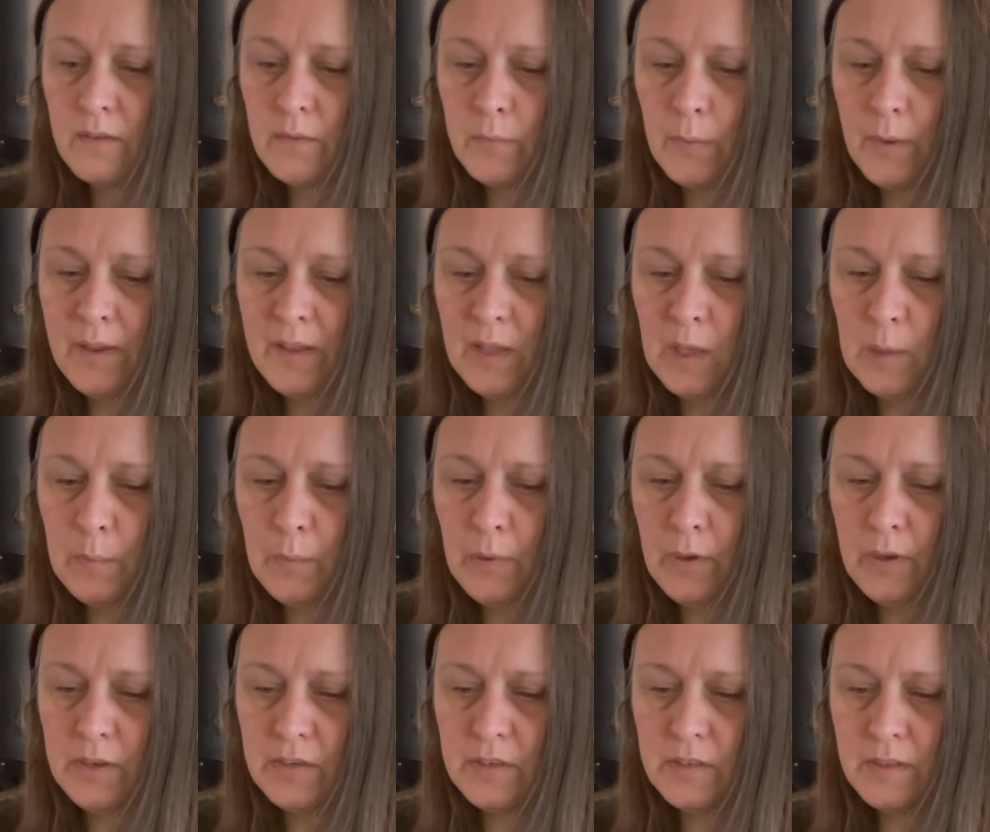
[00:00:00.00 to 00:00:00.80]
when you
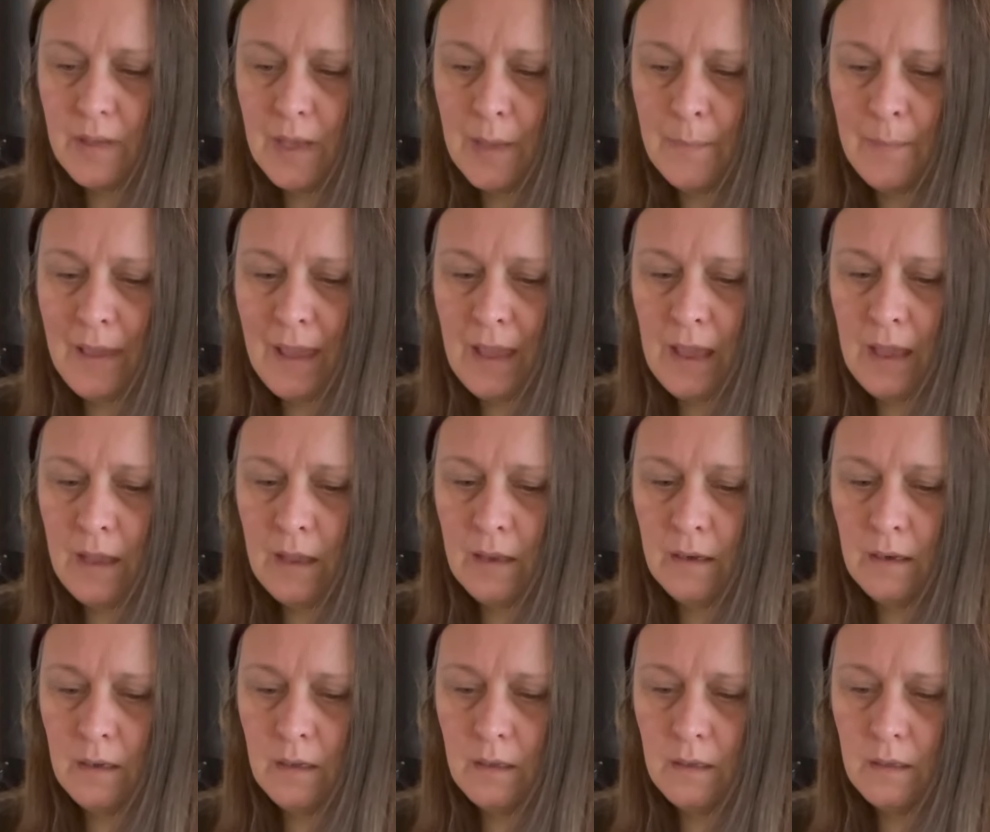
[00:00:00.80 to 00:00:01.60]
push them
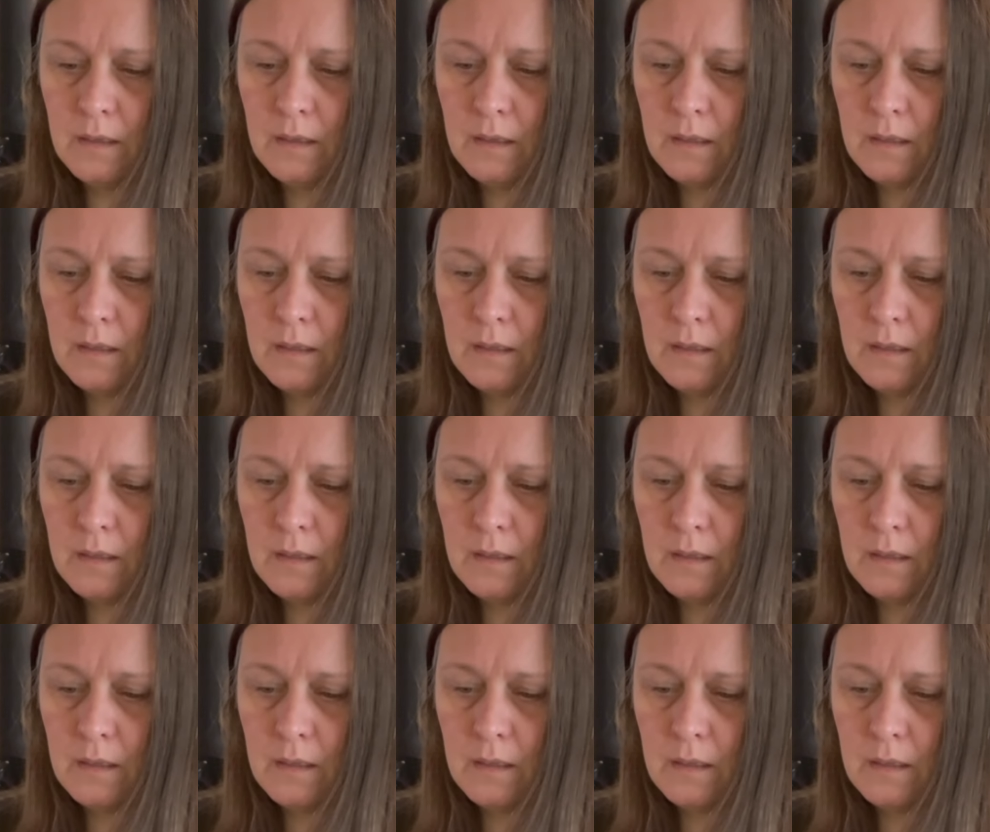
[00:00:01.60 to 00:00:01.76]
in,